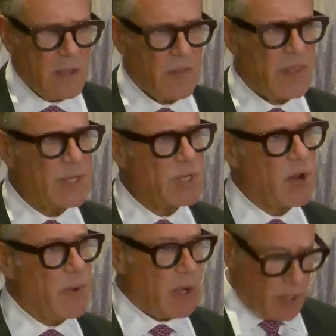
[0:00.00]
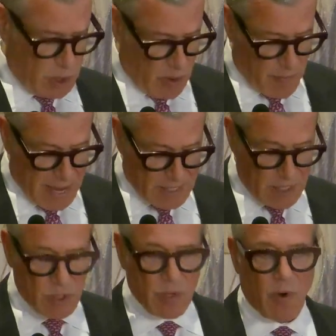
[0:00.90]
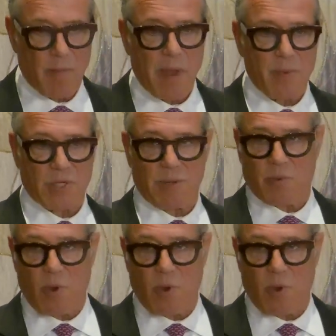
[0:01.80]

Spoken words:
This year, we also baked into our membership